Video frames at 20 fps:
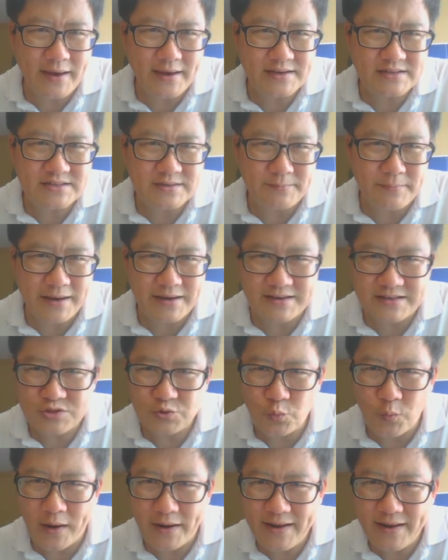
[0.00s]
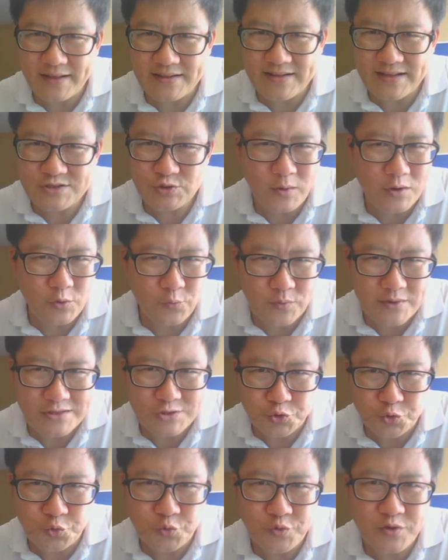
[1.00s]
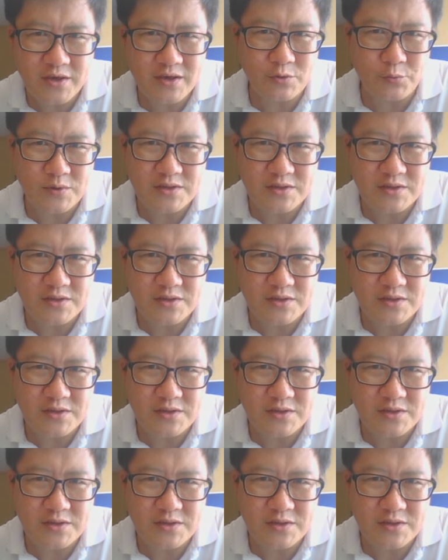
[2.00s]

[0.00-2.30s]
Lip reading: x minus 1, and that's what we do here.